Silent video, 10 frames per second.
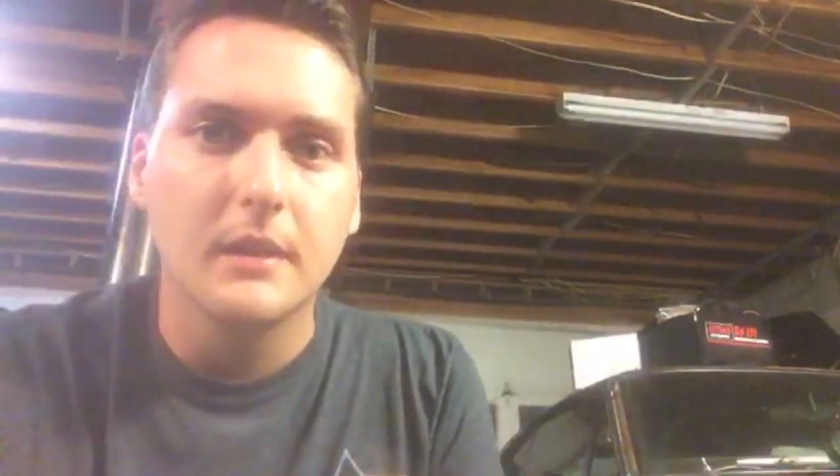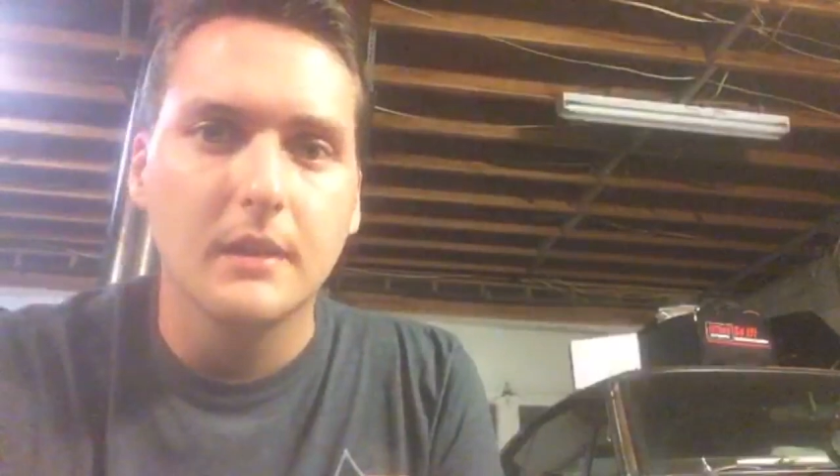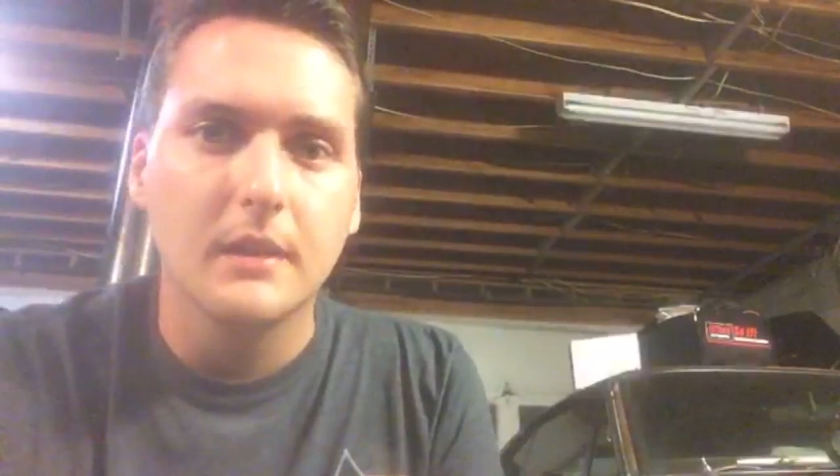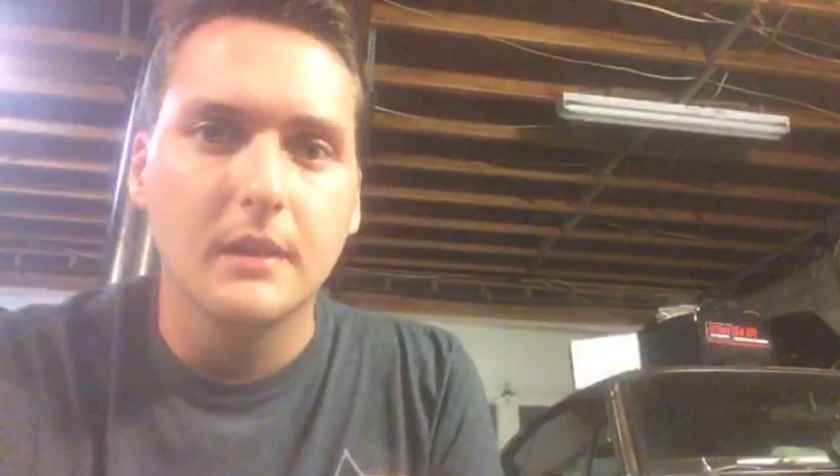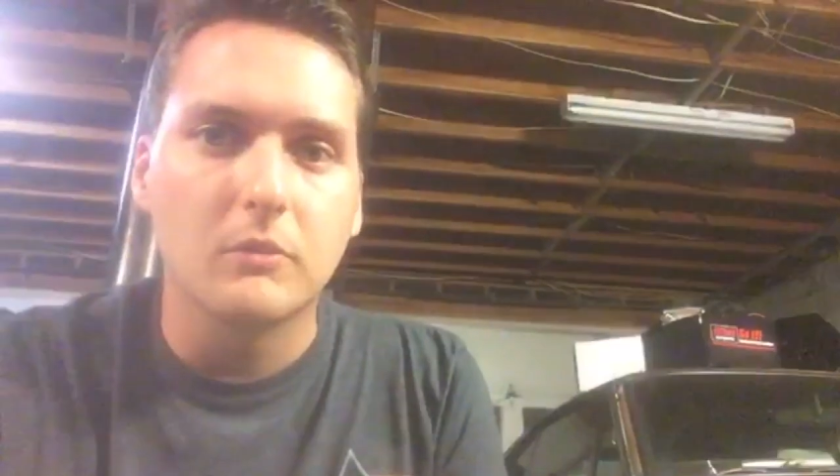
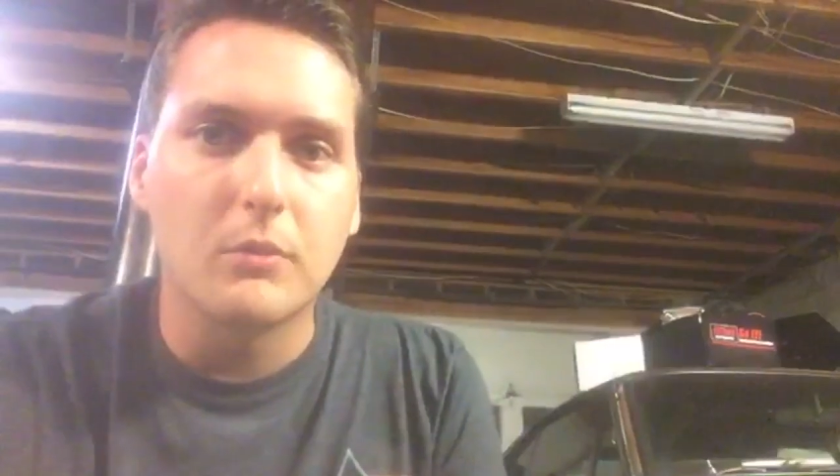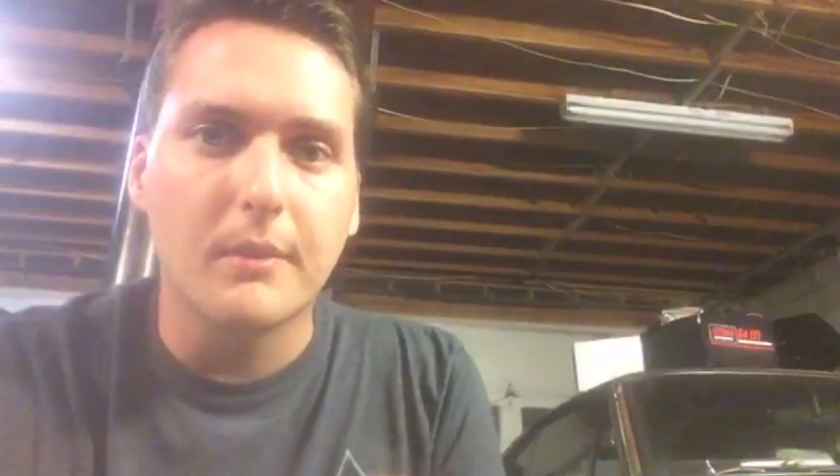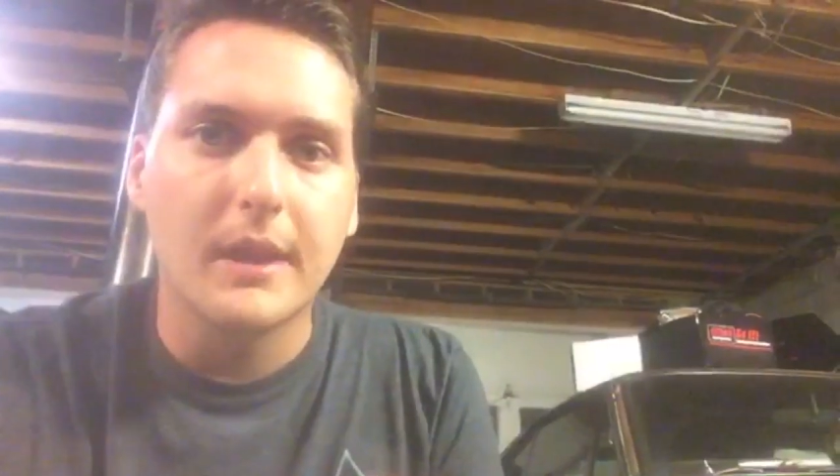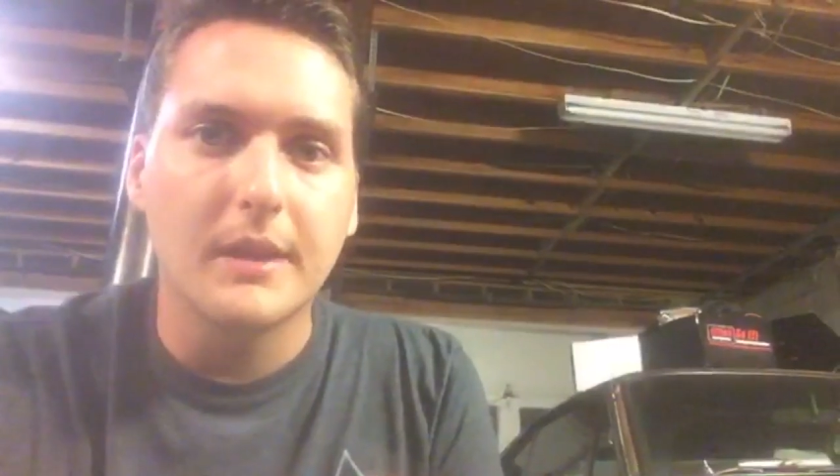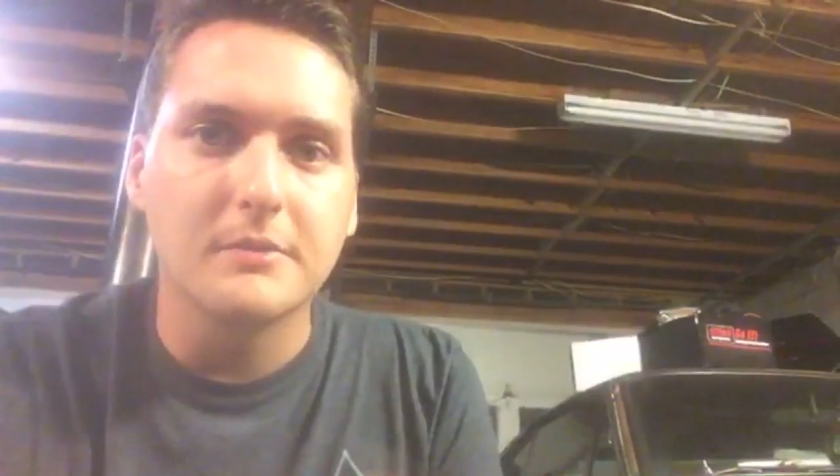What brake
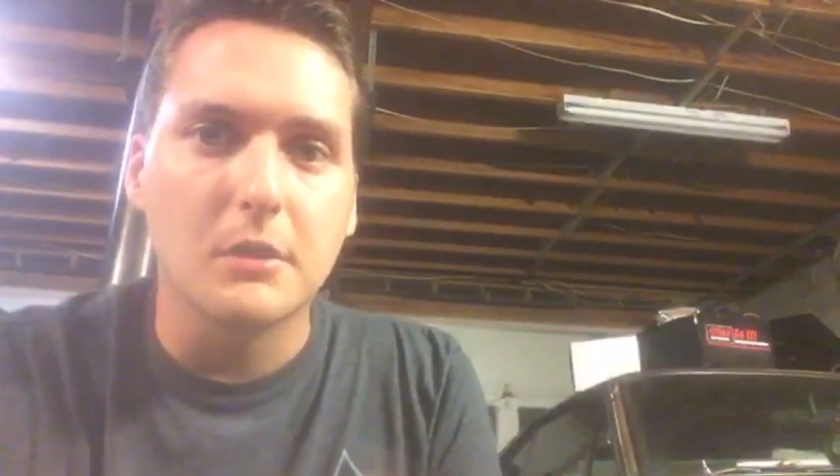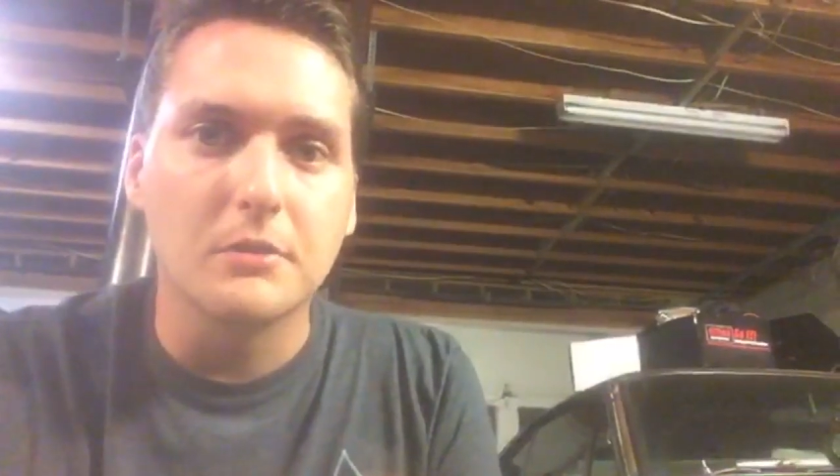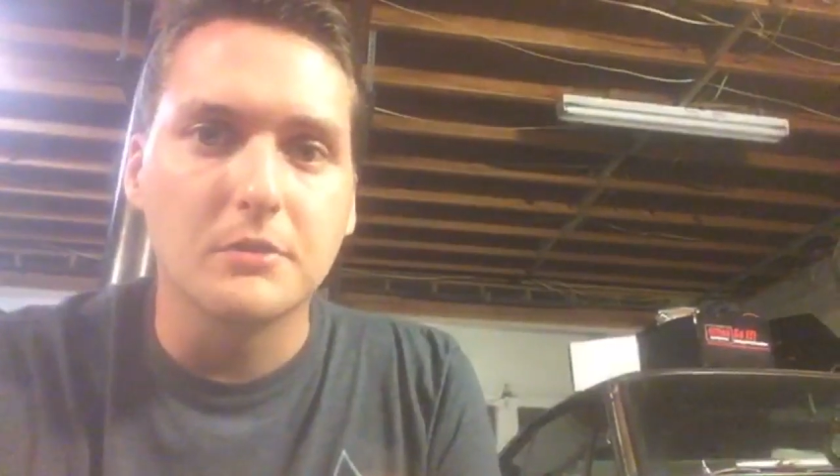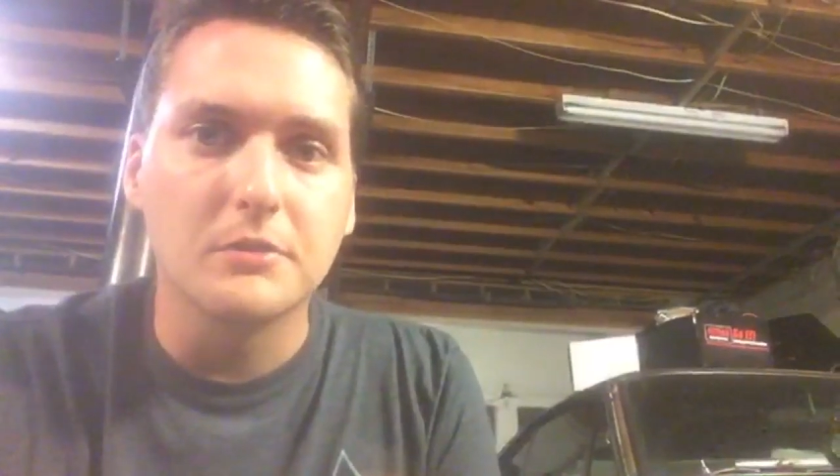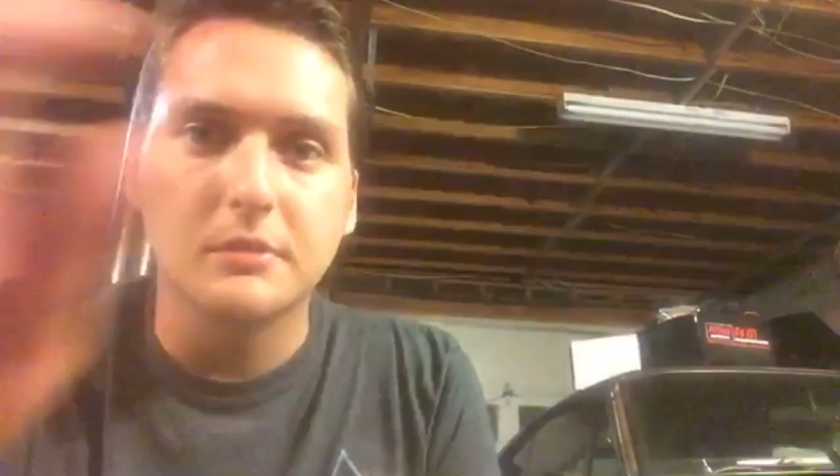pads and
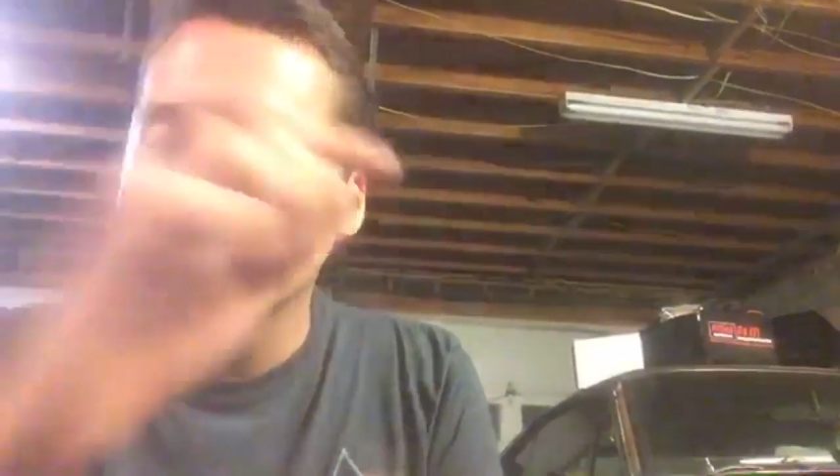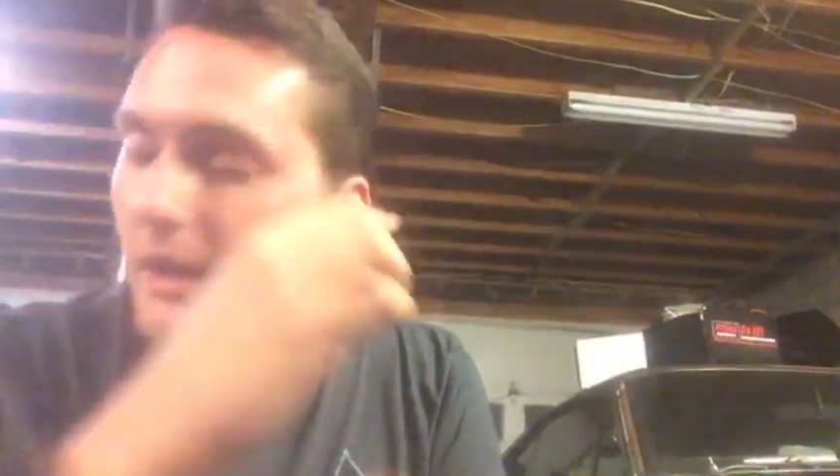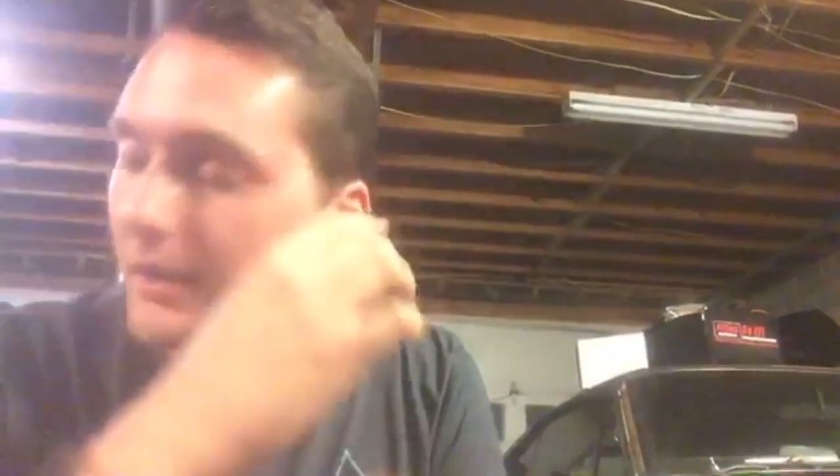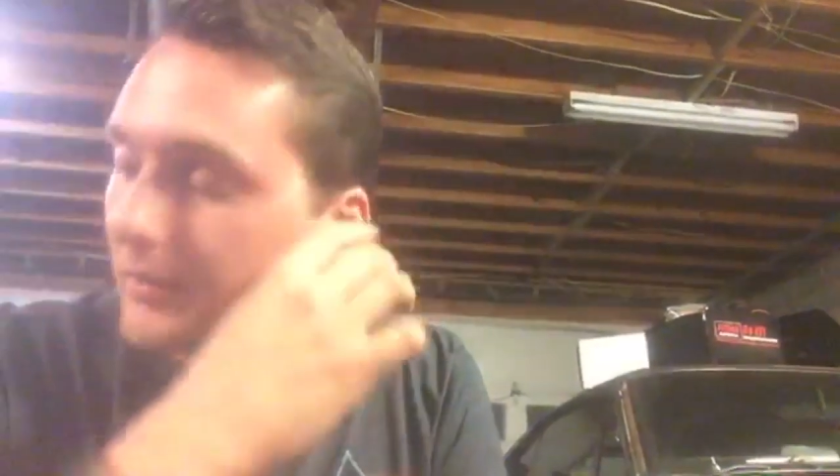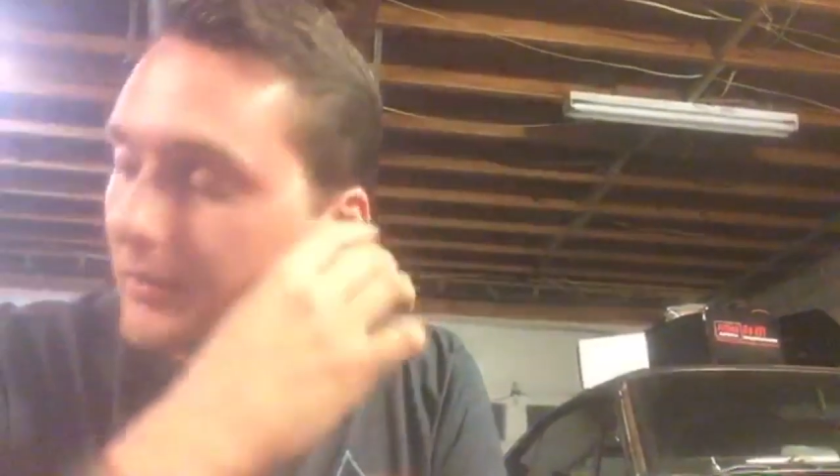rotors do you
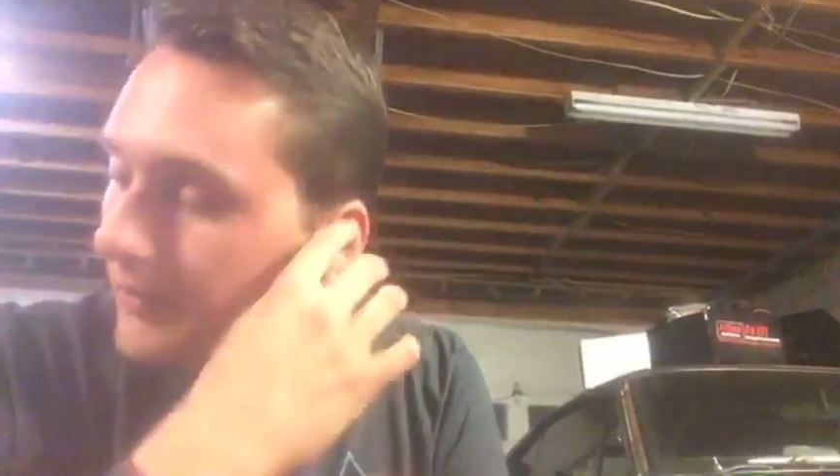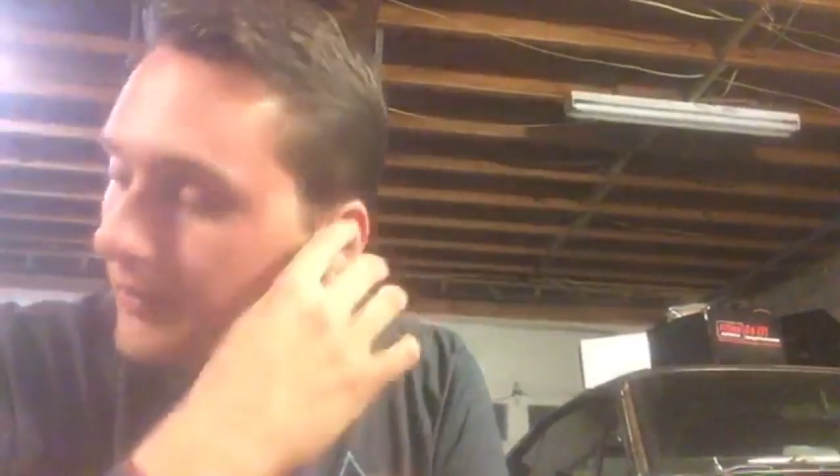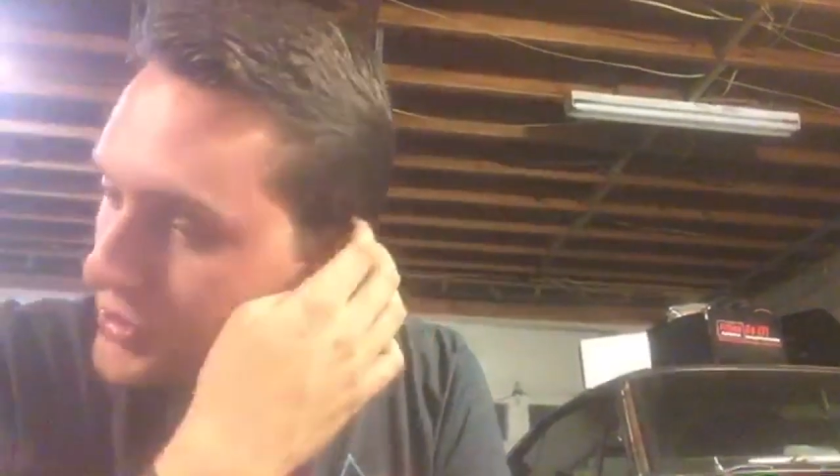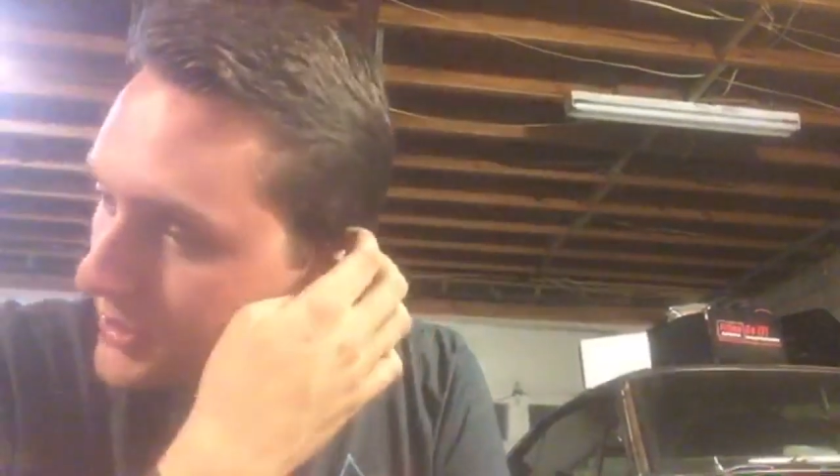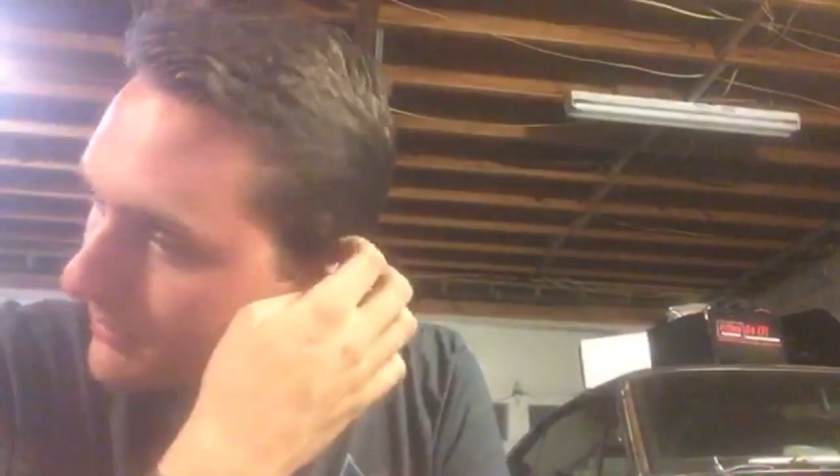have on the
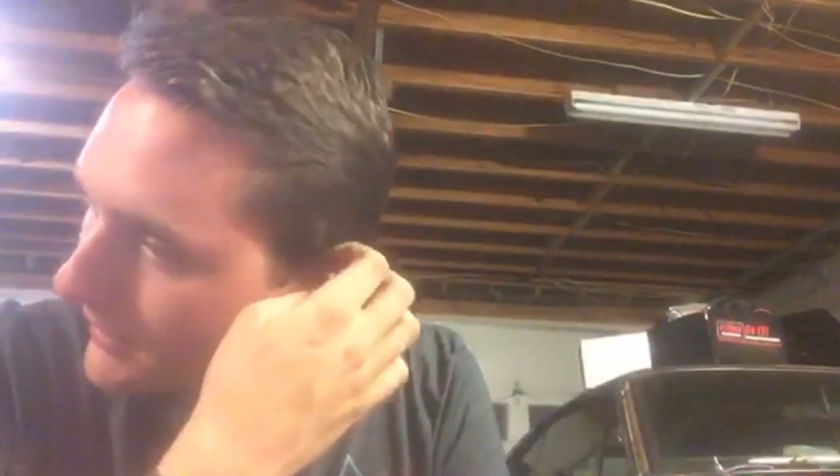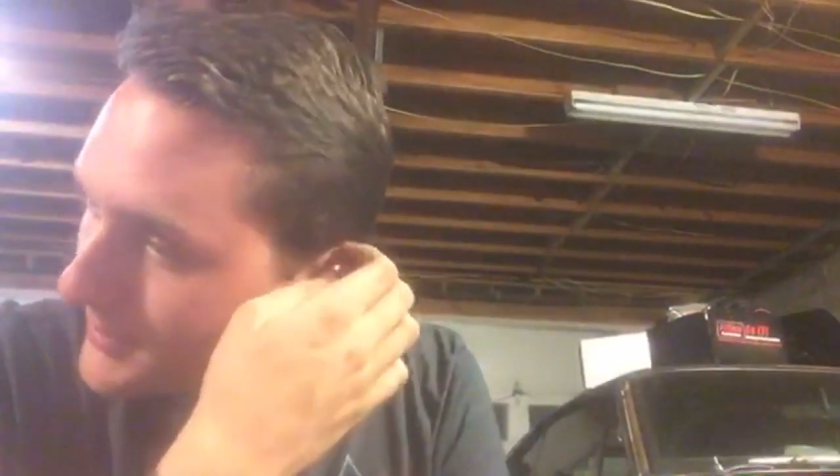Charger?